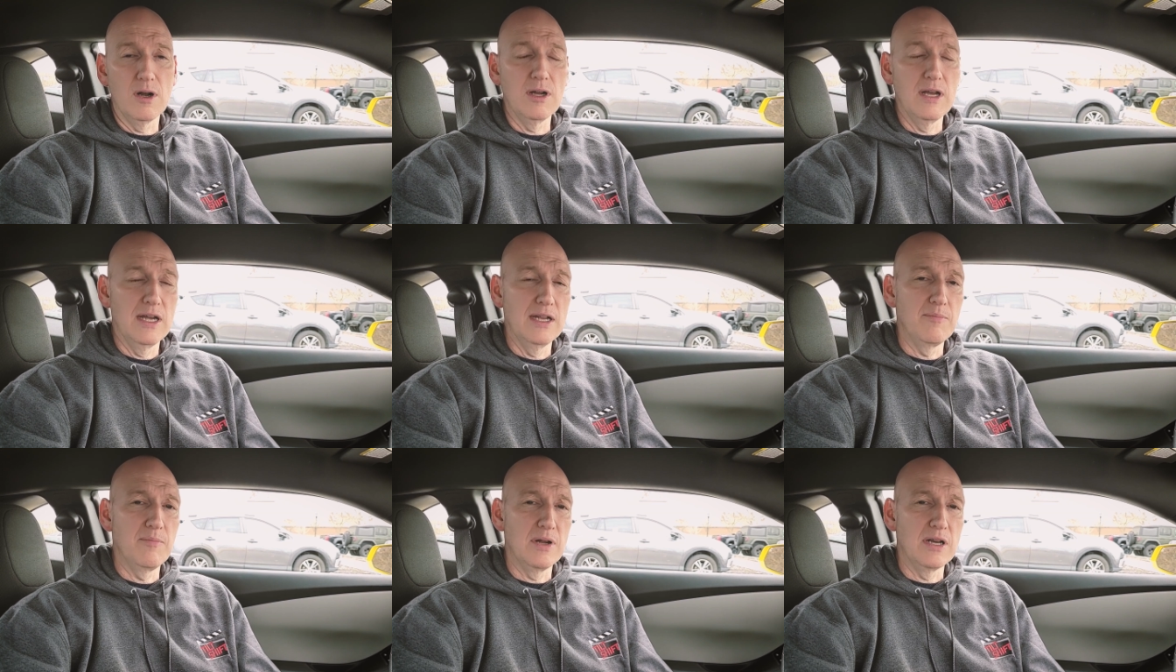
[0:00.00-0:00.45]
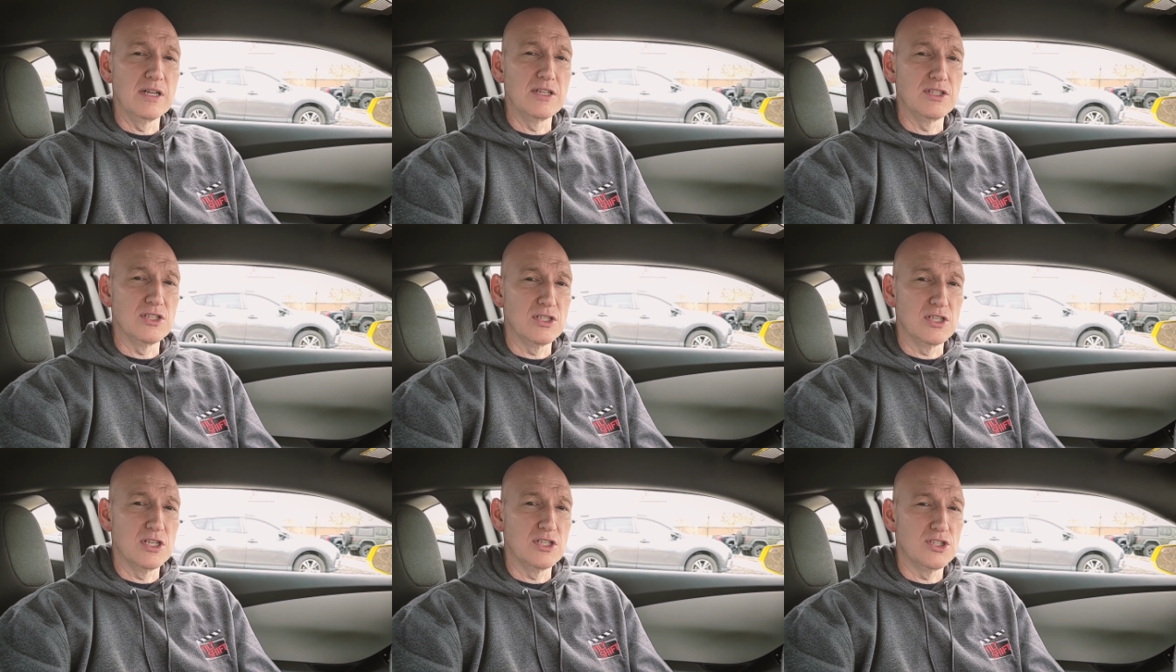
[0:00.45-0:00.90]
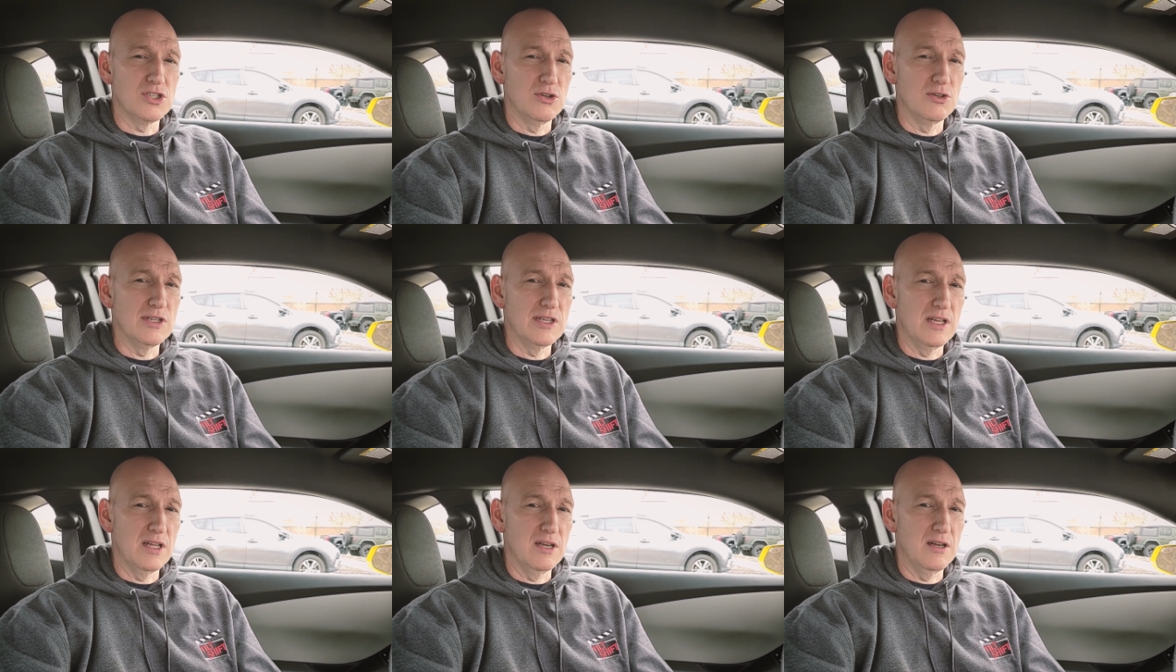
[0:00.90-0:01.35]
it, but it just
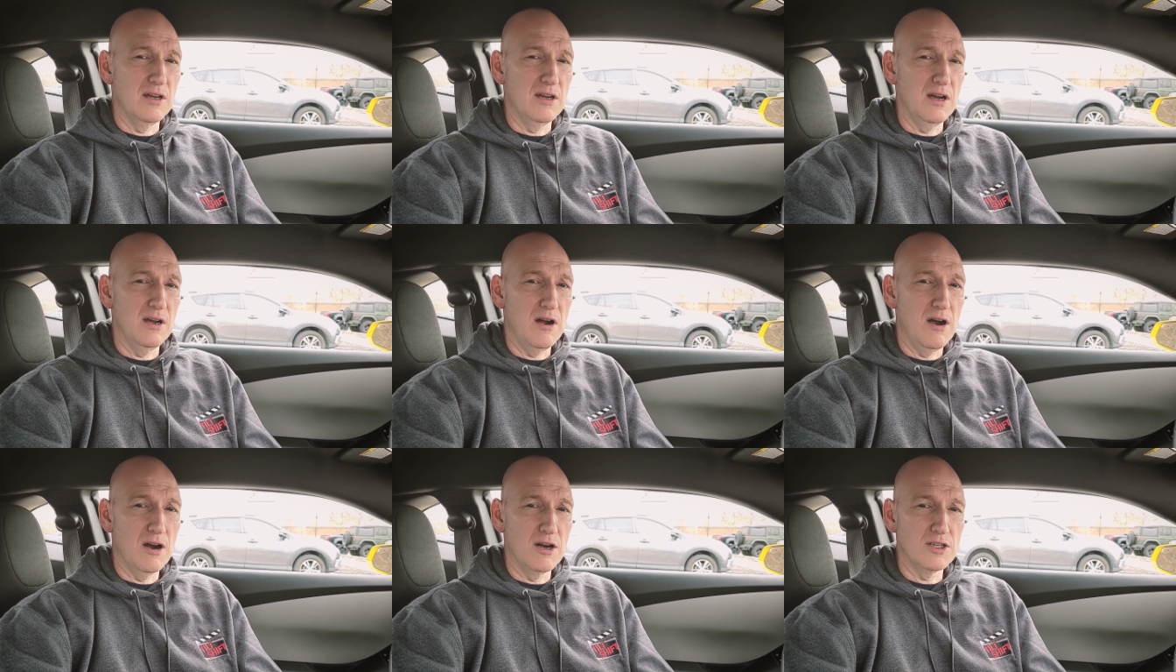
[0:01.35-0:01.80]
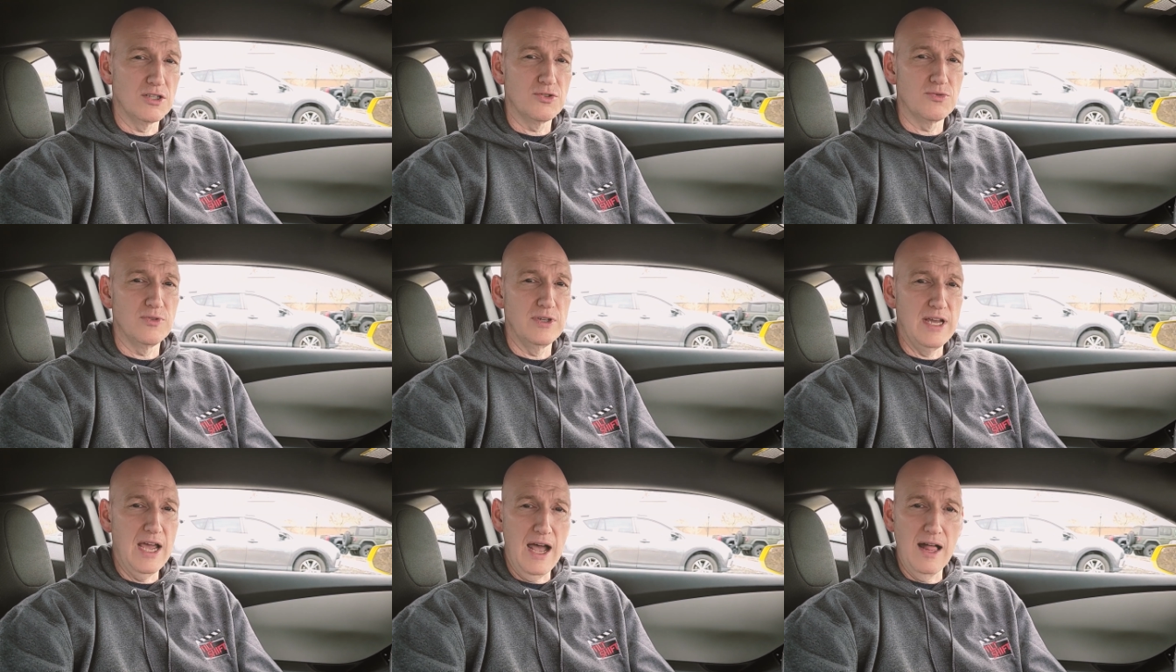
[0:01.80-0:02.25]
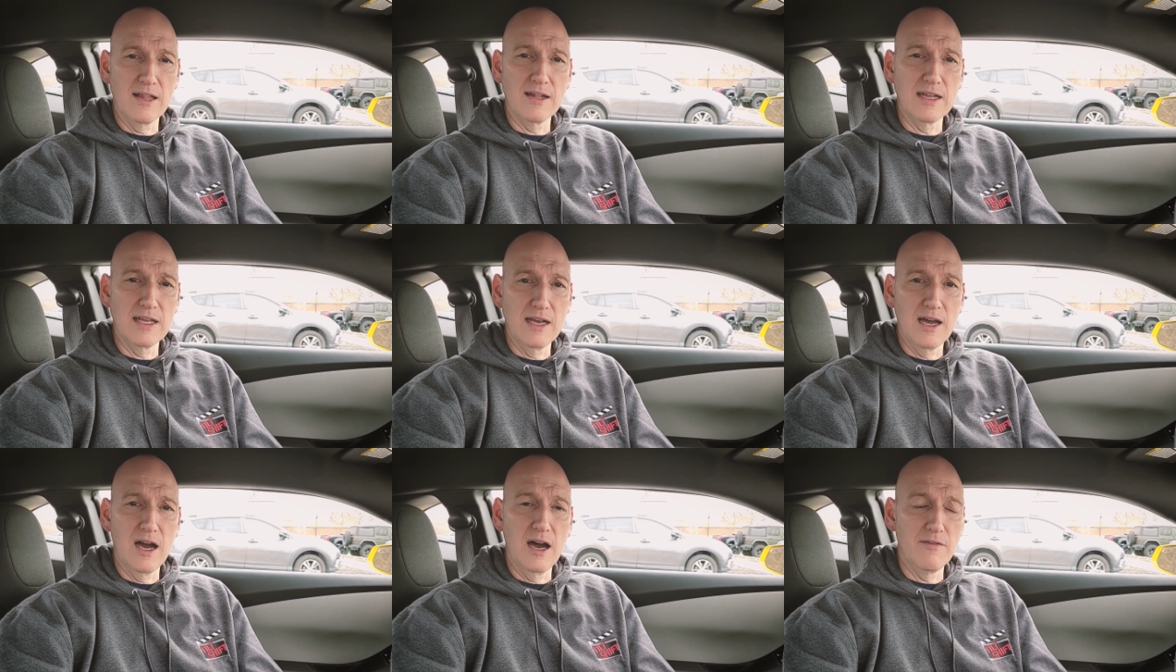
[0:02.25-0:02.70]
shows the harsh
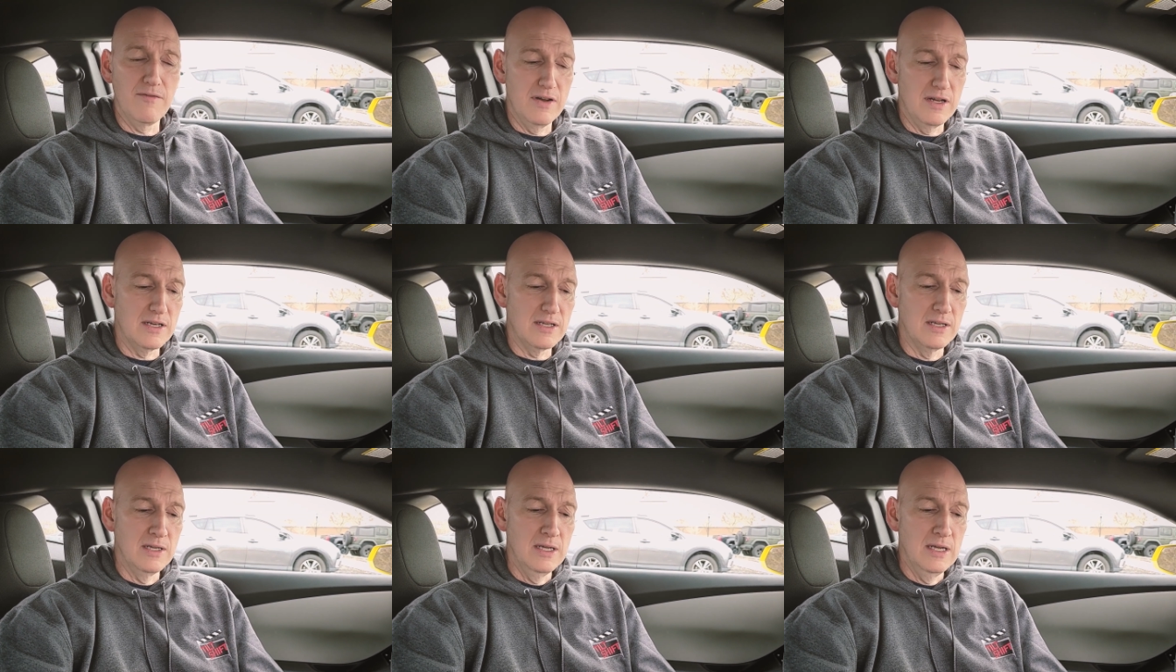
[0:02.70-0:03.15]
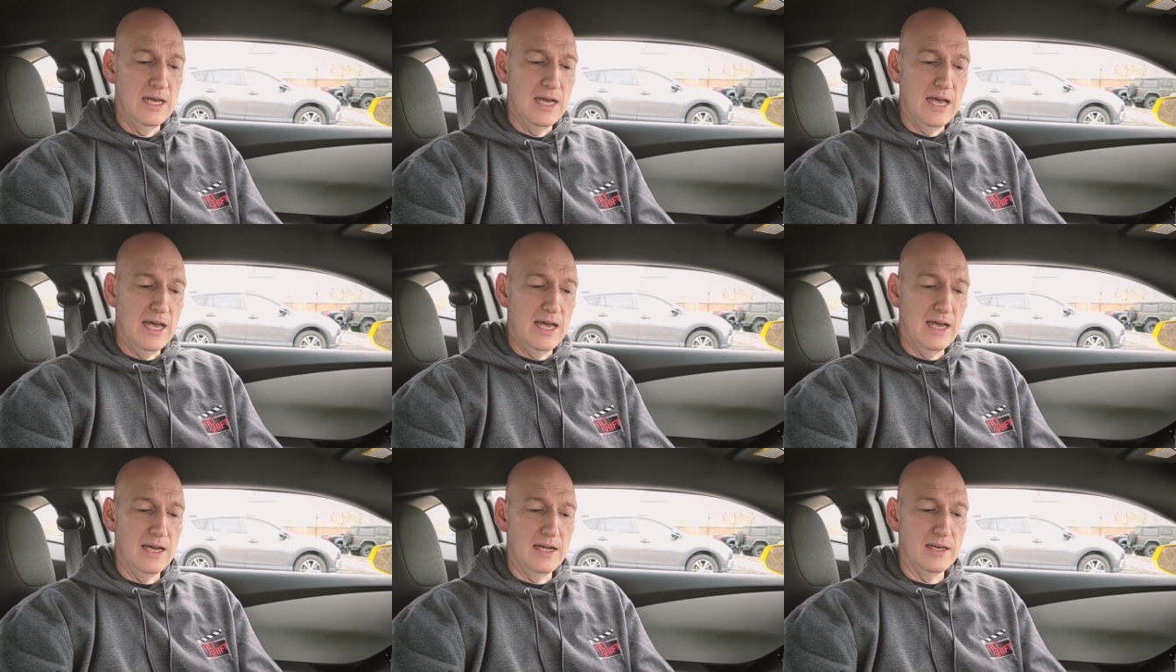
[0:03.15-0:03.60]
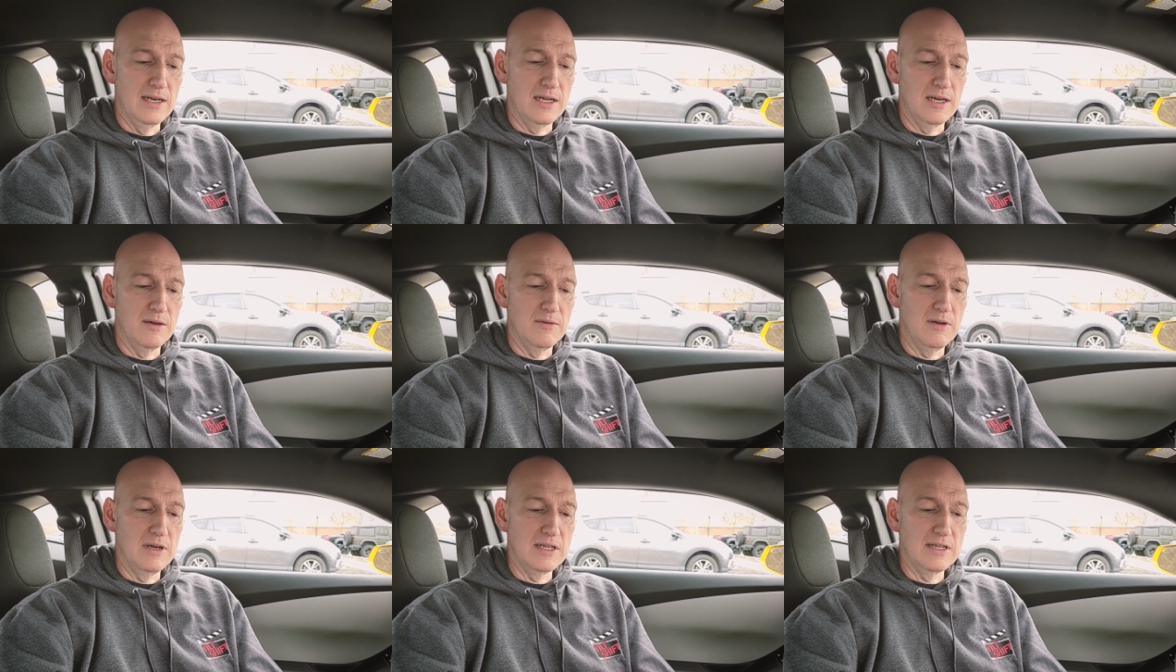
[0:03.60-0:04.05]
reality of it, and
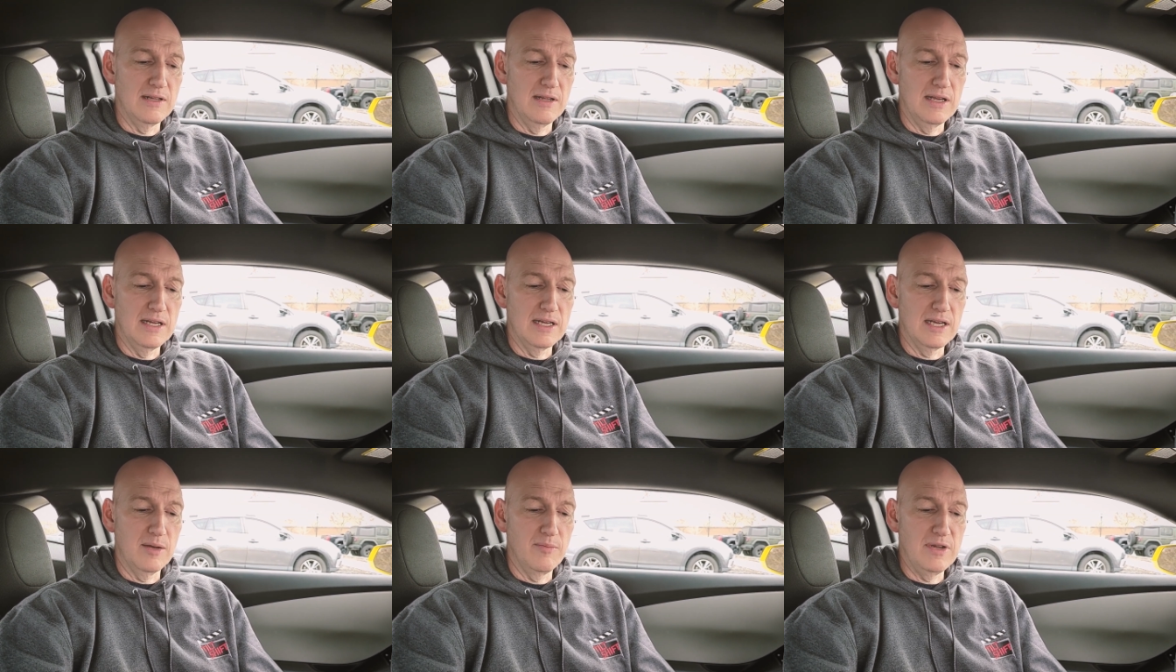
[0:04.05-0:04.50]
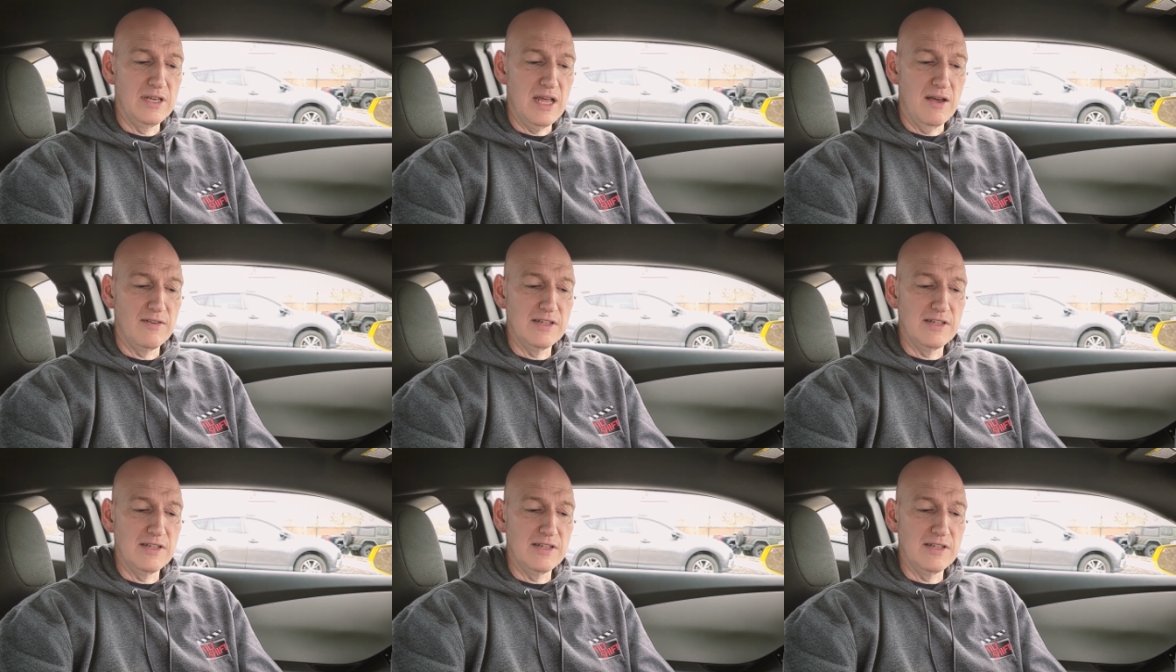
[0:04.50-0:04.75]
uh, it, it can be devastating